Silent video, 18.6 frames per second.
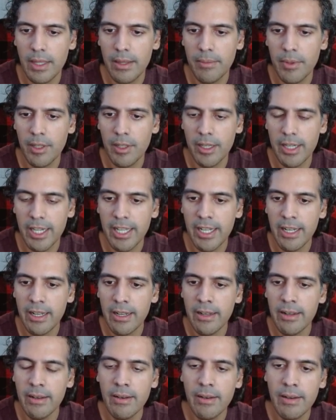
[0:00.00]
Well,
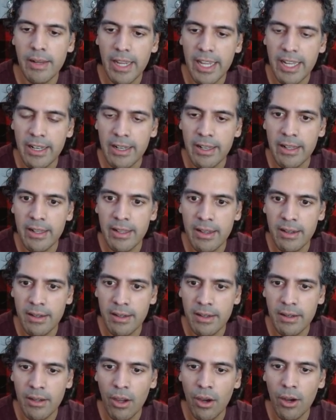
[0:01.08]
in
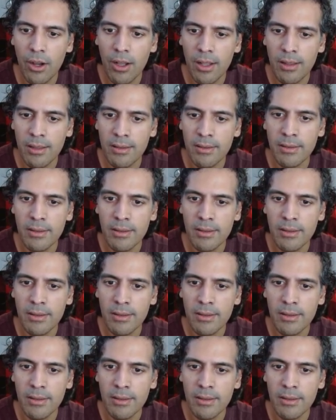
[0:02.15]
the call,